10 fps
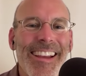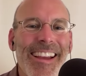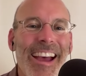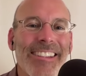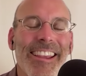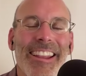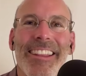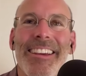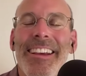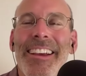As in,
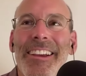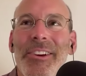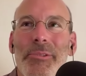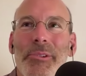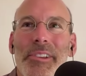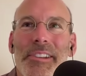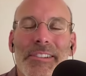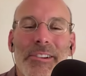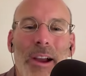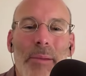couldn't really
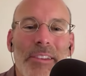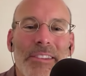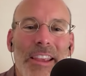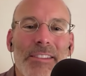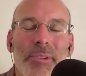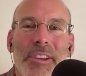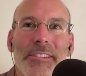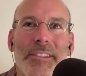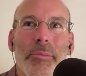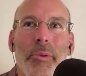describe the taste
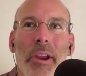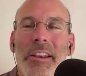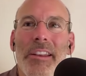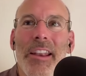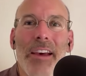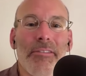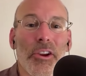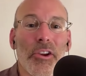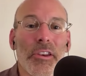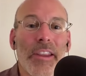because their brain didn't have a
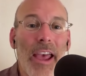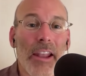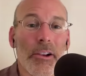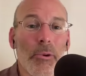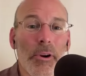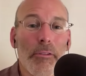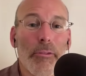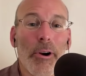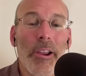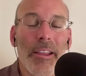good category
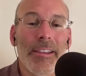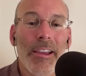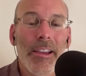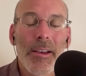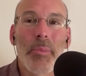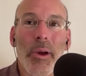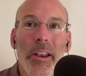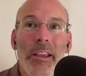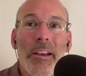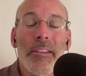for it,
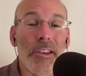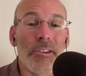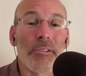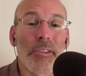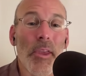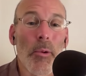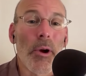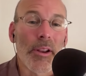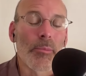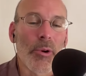but they knew that they
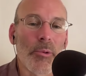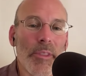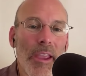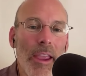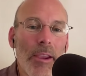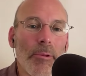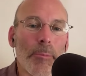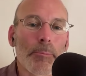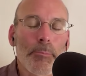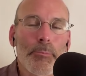wanted more when they ate
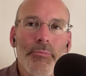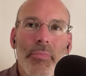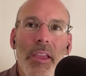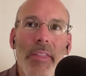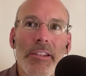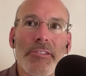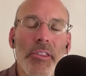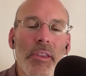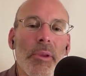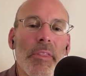one. And that's
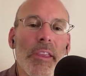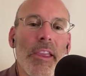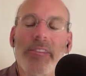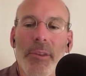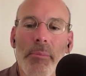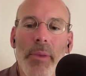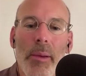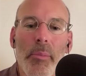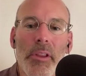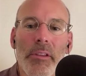certainly been the case. I'm
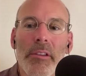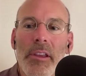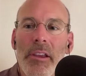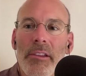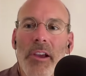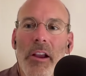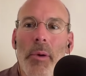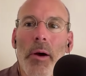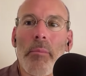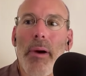happy to talk
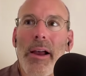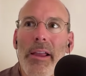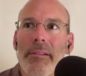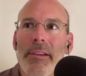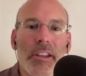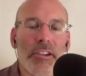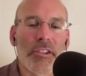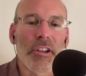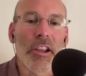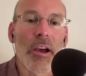about my addiction
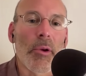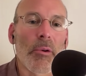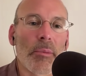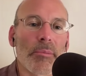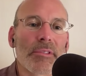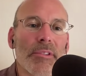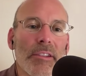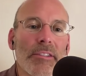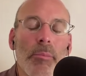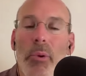to gummy worms
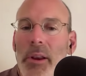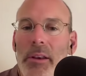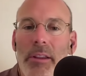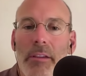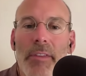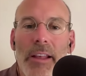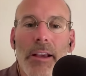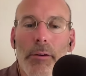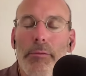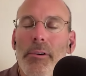at some point if that's
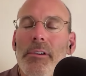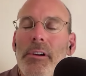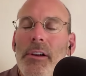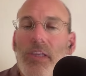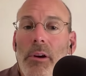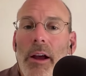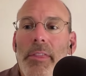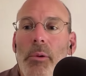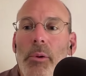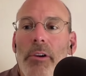helpful. I
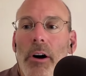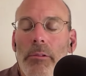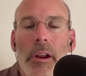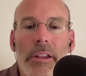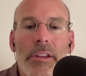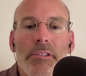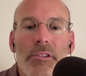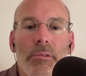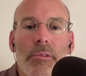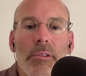think we've all run
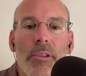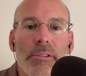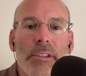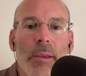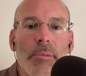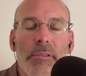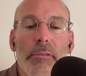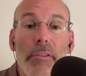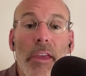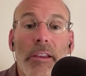into those types of
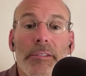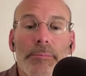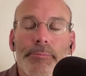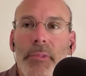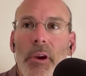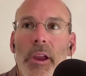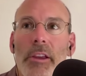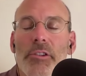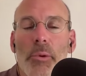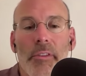things. Okay,
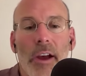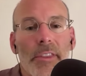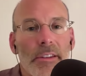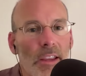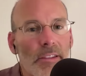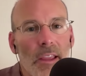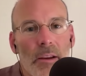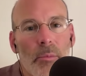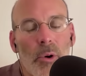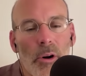so we've got the taste
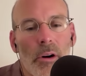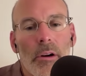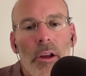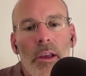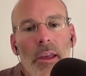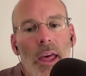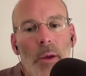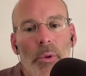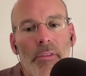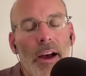like more
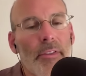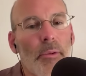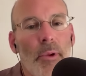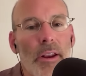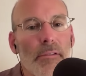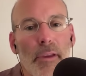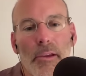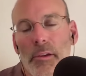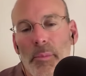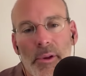and we've got the ready
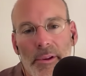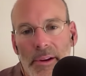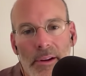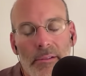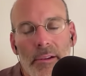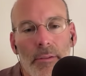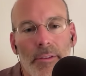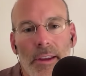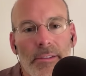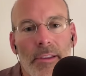availability of
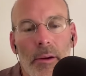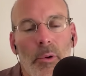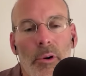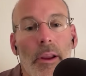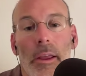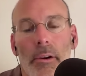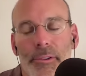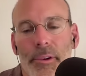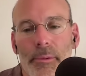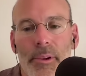Taste Like More. And
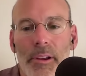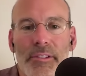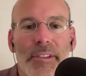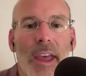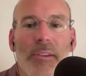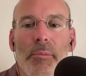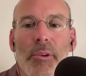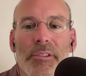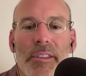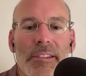also, I'll just add,
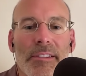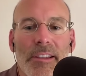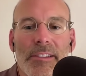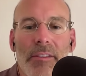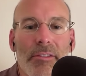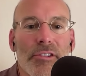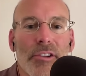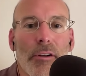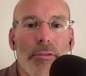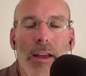most of these things have a
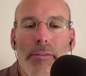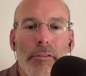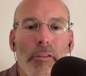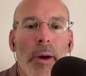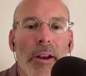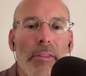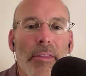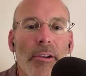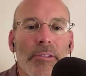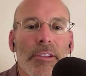shelf life of about a
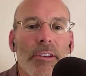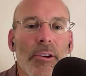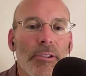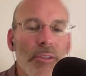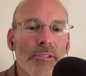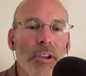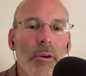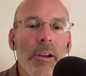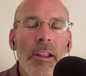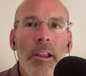thousand years.
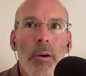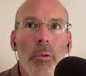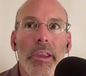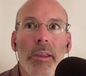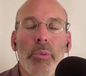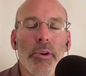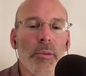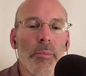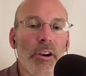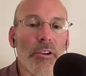So we can put
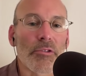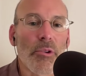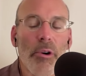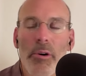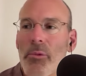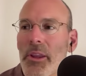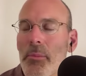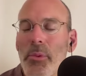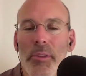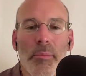them in our drawer, we
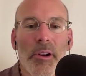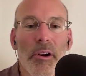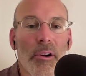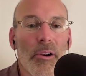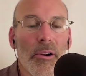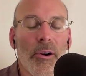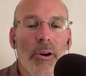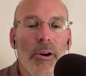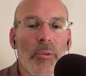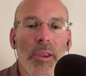can put them in our
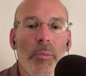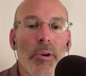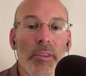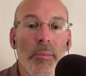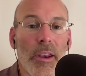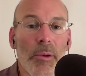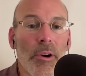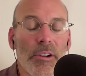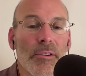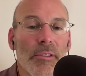car, we can put them
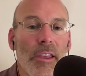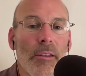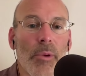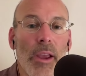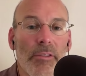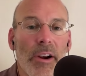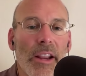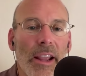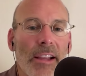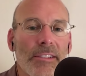anywhere so that we have
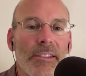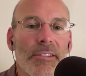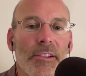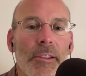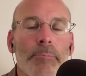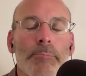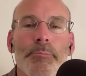ready access to them.